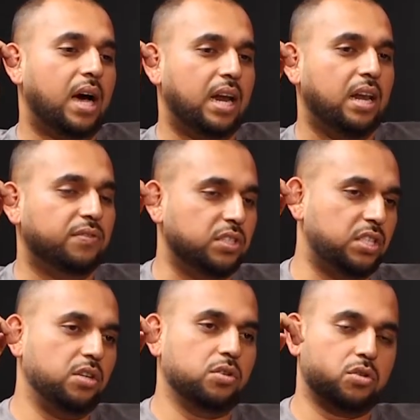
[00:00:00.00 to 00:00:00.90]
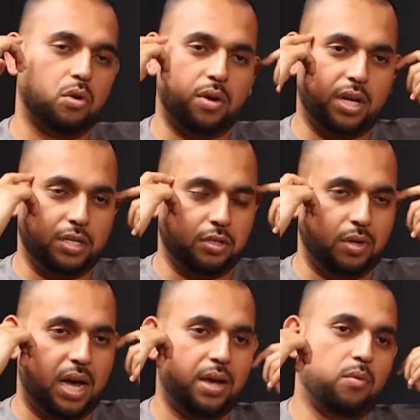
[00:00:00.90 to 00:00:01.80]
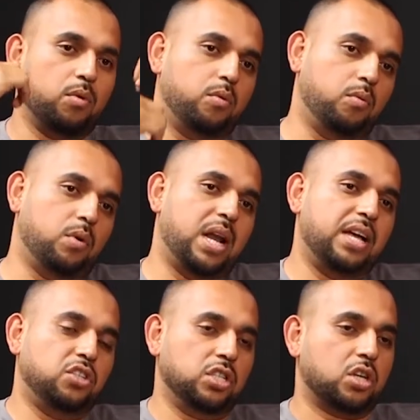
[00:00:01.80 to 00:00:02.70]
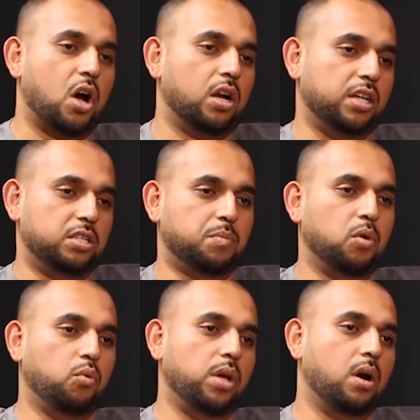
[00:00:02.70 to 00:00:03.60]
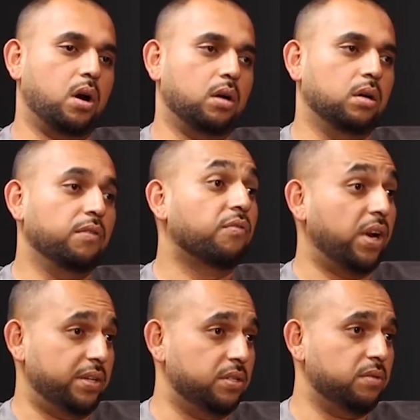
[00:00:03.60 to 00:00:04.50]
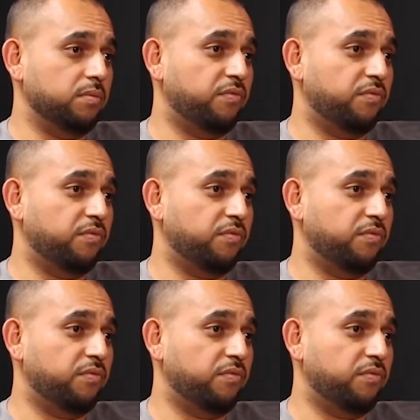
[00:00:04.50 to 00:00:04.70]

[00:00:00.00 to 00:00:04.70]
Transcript: I love to see your story because you and I, we're not just colleagues, but we are friends.